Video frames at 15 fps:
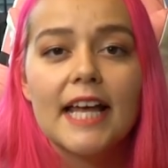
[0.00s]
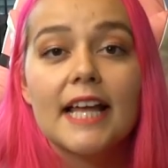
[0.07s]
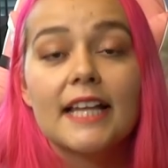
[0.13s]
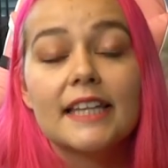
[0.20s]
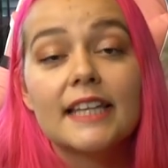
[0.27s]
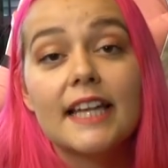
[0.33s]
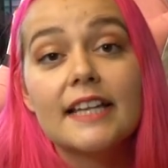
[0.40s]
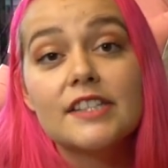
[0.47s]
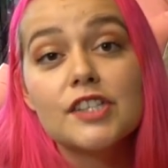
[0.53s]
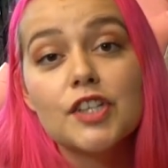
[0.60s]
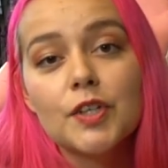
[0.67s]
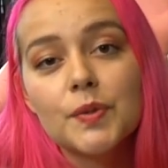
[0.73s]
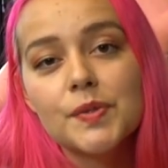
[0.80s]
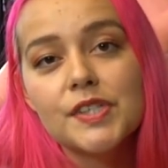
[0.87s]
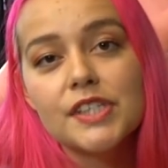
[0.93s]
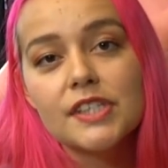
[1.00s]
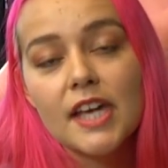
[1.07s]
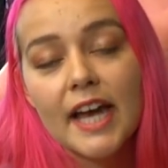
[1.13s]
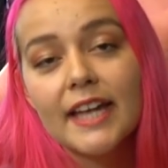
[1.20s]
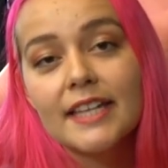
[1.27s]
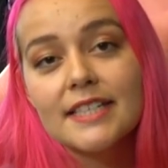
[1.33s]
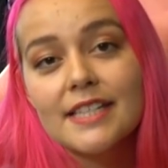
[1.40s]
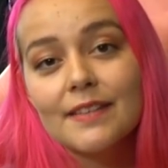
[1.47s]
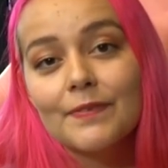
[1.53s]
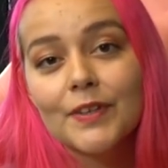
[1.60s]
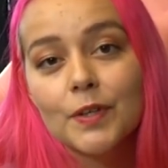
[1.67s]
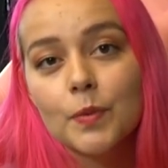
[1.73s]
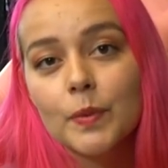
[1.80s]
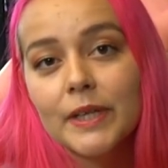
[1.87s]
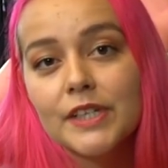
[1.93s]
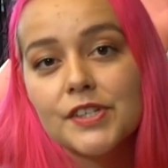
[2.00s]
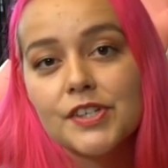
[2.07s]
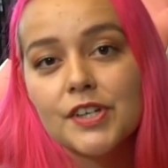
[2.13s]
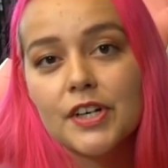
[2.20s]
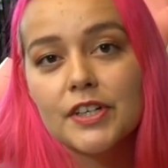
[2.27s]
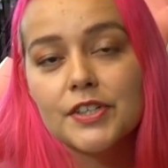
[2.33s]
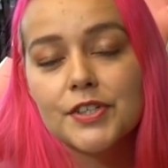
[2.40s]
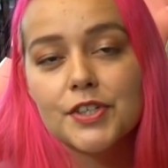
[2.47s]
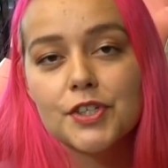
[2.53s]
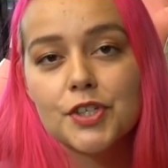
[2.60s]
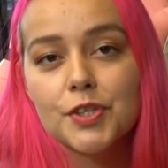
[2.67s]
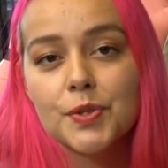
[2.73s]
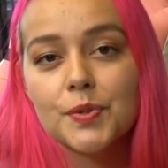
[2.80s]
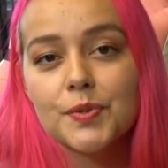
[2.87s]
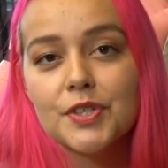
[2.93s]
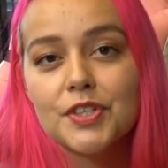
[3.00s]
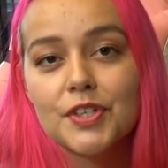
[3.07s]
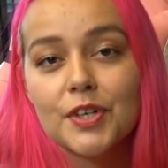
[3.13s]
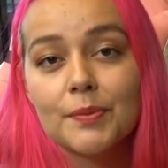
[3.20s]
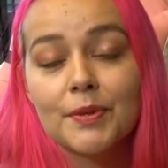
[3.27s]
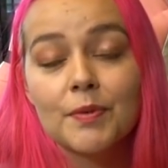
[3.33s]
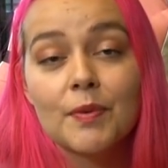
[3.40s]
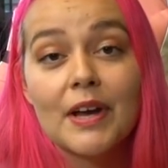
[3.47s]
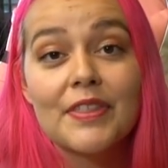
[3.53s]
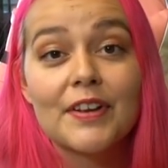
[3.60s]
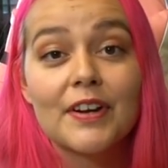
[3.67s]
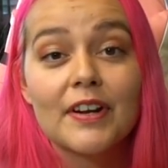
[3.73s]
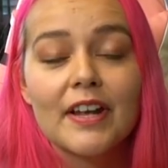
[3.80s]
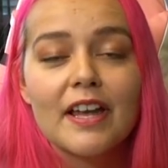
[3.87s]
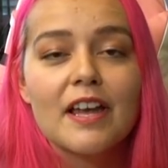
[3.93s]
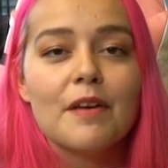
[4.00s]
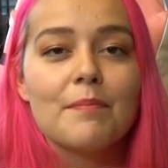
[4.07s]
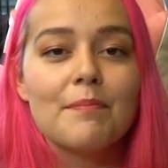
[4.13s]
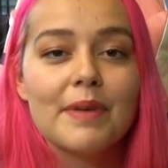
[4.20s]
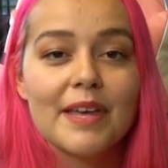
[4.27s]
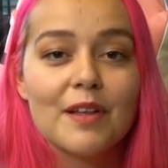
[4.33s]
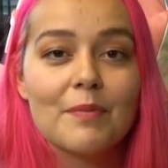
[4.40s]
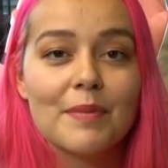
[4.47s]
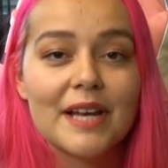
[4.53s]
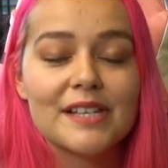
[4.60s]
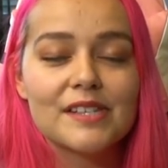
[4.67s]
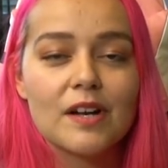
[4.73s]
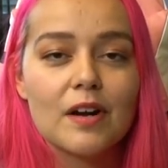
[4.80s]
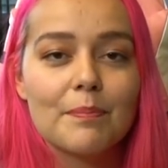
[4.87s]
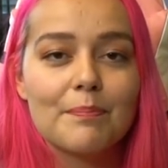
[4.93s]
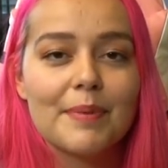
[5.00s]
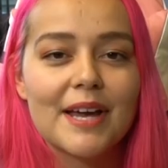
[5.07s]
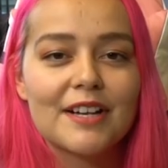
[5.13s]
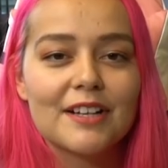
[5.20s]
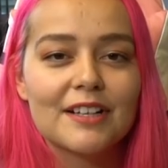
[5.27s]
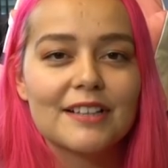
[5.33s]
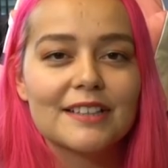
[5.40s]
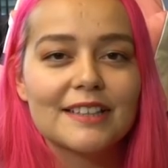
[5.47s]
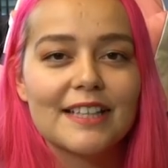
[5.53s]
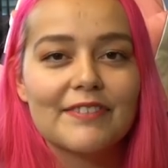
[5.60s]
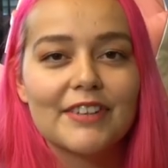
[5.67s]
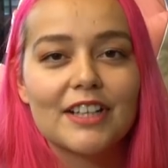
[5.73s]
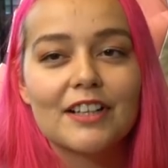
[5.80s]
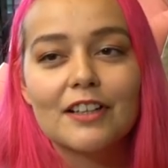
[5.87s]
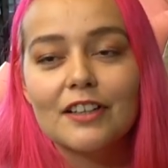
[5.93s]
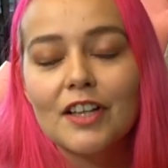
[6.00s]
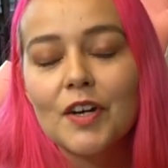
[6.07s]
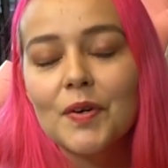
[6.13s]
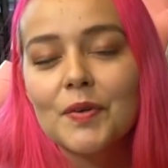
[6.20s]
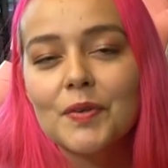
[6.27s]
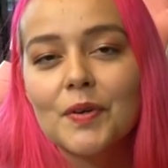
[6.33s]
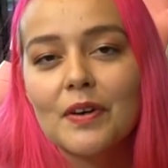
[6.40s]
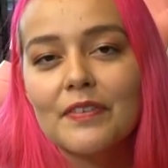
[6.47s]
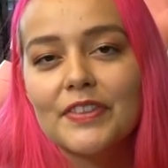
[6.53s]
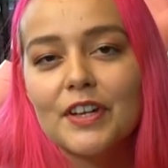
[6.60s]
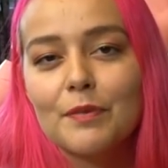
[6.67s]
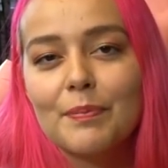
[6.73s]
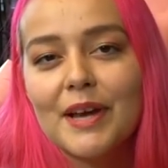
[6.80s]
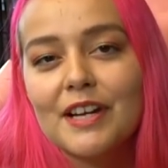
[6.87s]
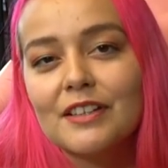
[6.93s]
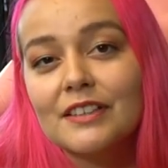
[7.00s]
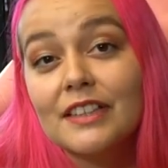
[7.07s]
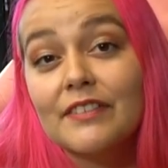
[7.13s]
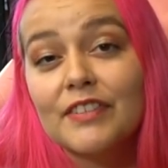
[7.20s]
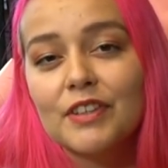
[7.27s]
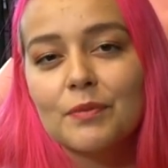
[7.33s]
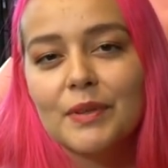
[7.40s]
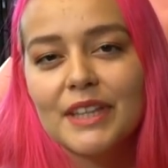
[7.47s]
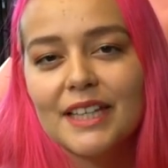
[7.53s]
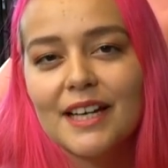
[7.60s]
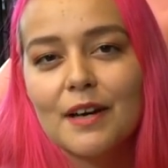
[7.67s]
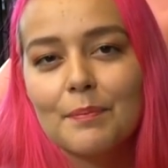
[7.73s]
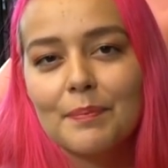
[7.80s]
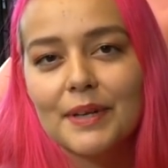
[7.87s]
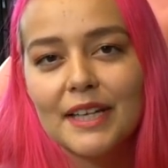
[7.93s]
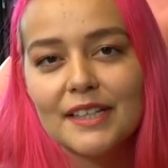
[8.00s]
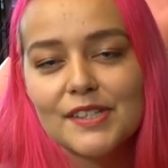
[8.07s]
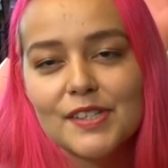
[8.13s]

Let's use scientific research to determine whether male mice are better living alone or if they're better living with company.